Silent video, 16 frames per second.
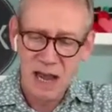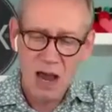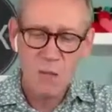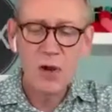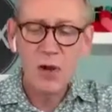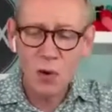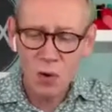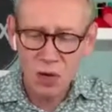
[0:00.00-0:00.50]
And
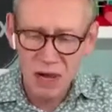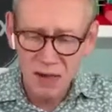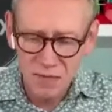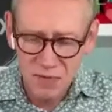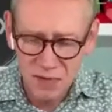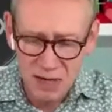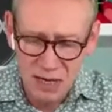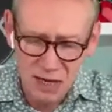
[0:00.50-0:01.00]
we all
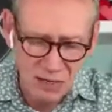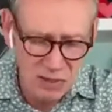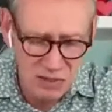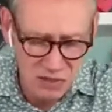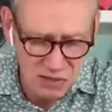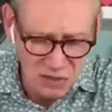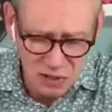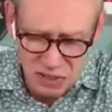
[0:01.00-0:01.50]
love the
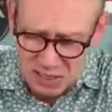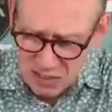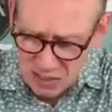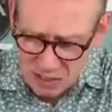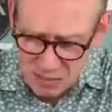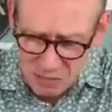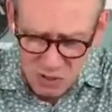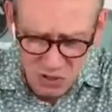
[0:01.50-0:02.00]
cardstock
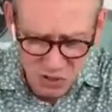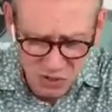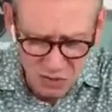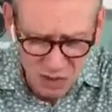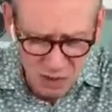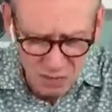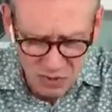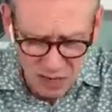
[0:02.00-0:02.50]
sheets, I'm
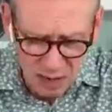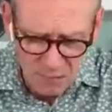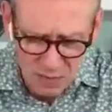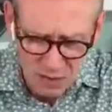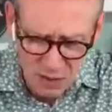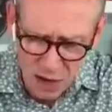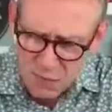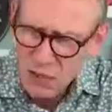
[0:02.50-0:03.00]
sure. I'm, I'm,
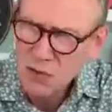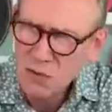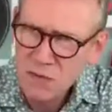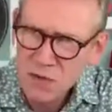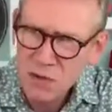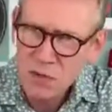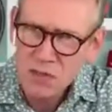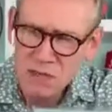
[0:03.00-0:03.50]
you
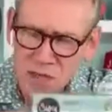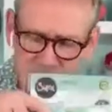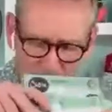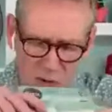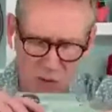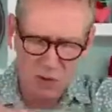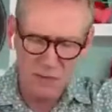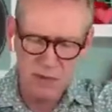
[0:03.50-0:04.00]
use them, Lou?